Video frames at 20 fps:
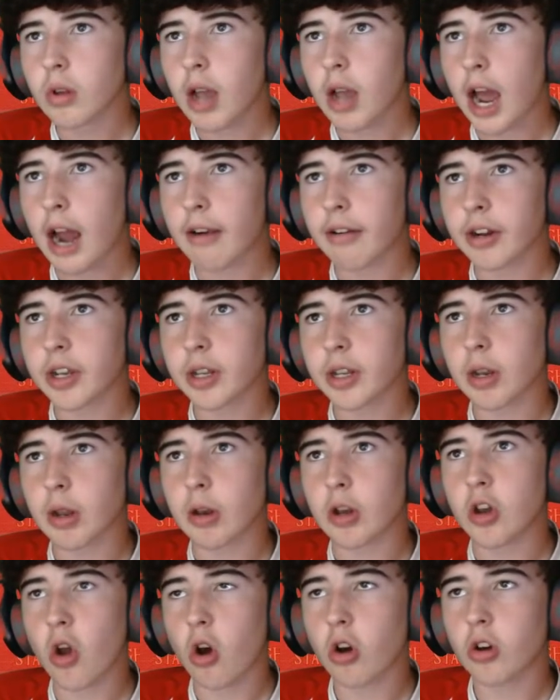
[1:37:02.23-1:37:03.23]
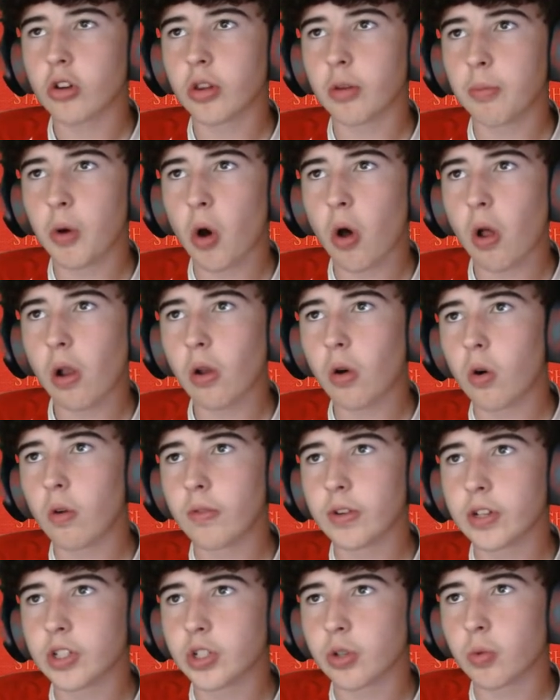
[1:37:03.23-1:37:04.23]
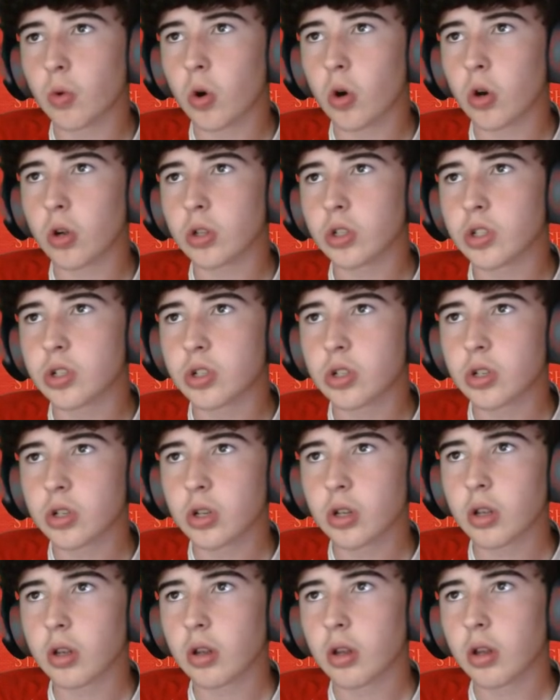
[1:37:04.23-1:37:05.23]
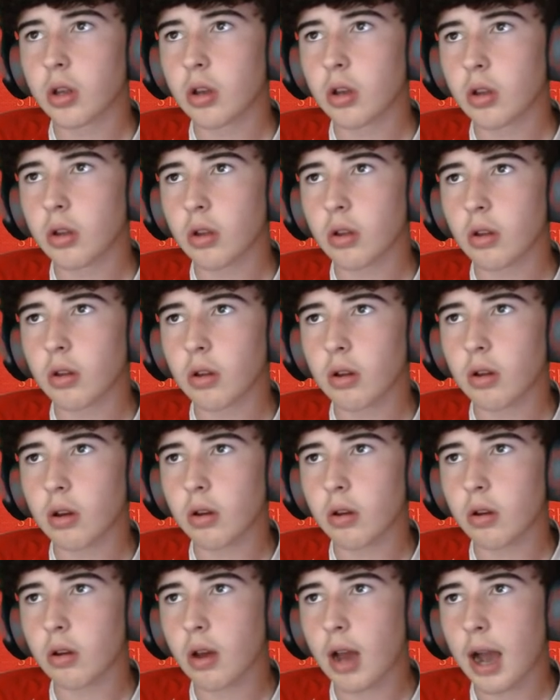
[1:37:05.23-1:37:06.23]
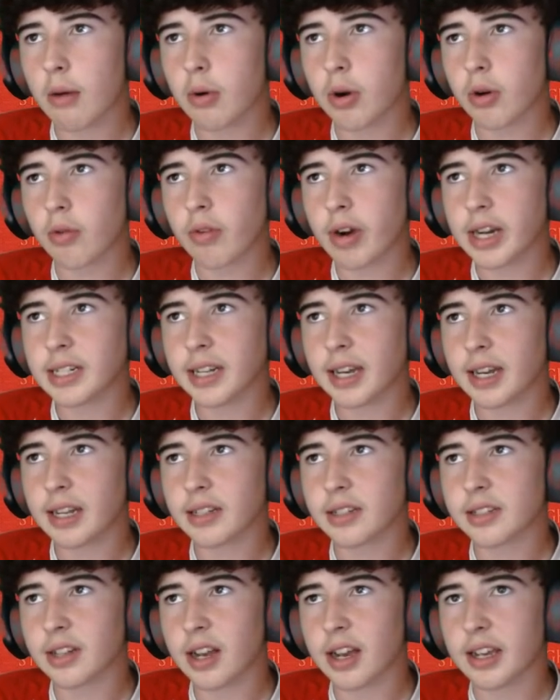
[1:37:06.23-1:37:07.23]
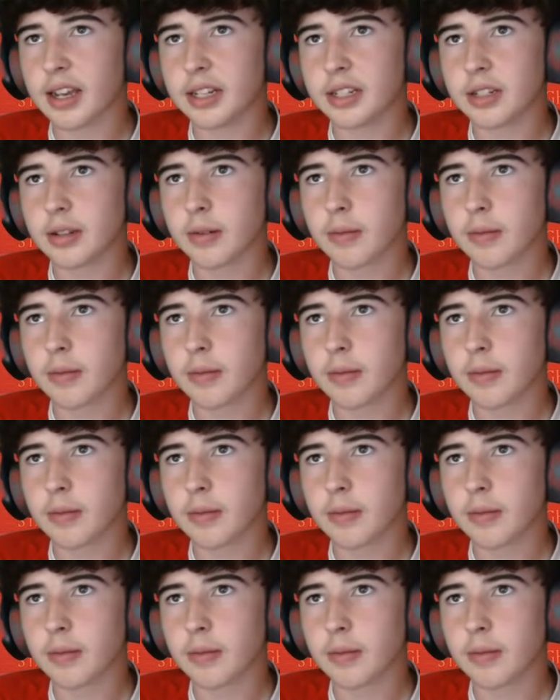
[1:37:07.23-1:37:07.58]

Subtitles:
Harrogate knock the ball over towards our right-hand side.